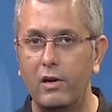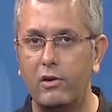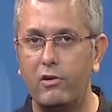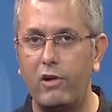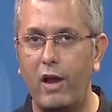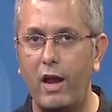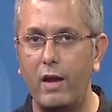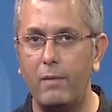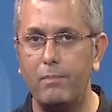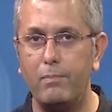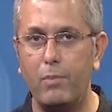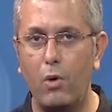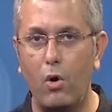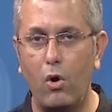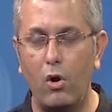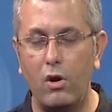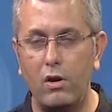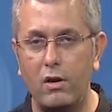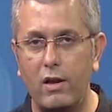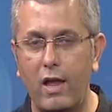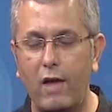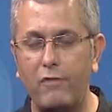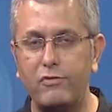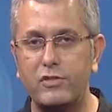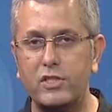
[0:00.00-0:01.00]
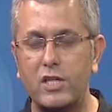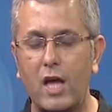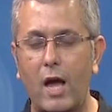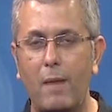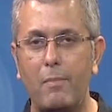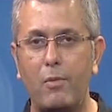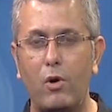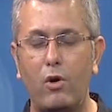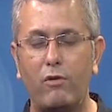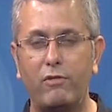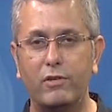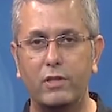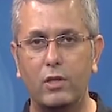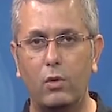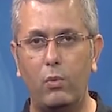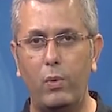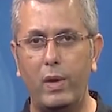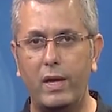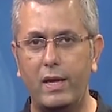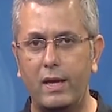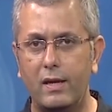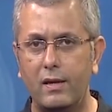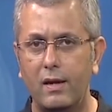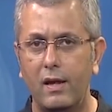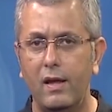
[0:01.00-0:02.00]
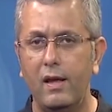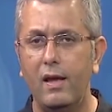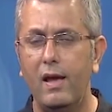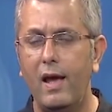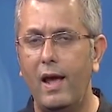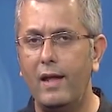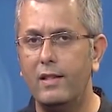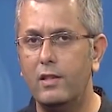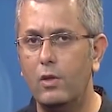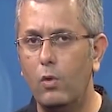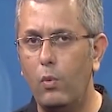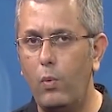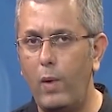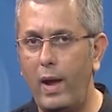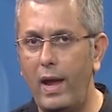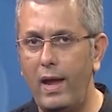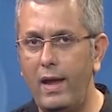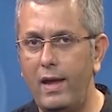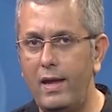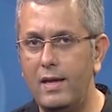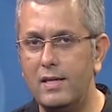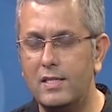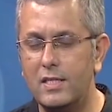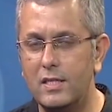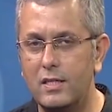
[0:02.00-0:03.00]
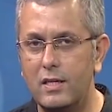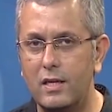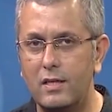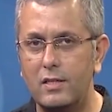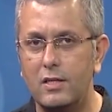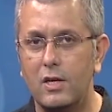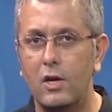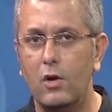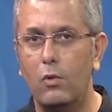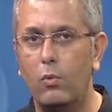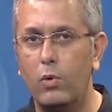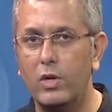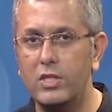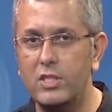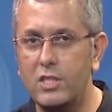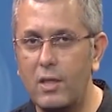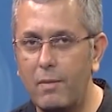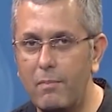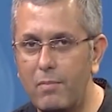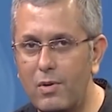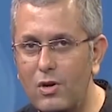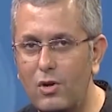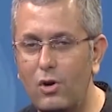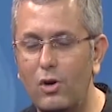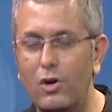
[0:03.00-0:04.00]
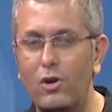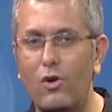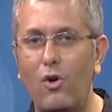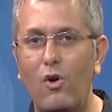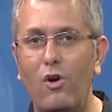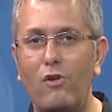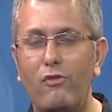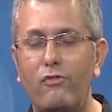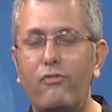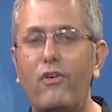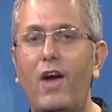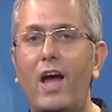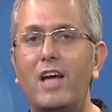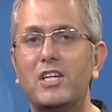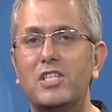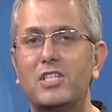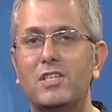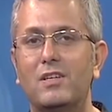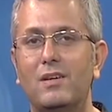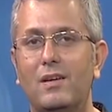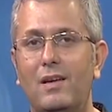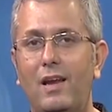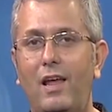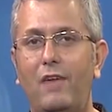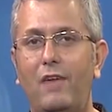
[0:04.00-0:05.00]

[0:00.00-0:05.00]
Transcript: Trent Boult, left arm over the wicket, and the way he did it was some good old-fashioned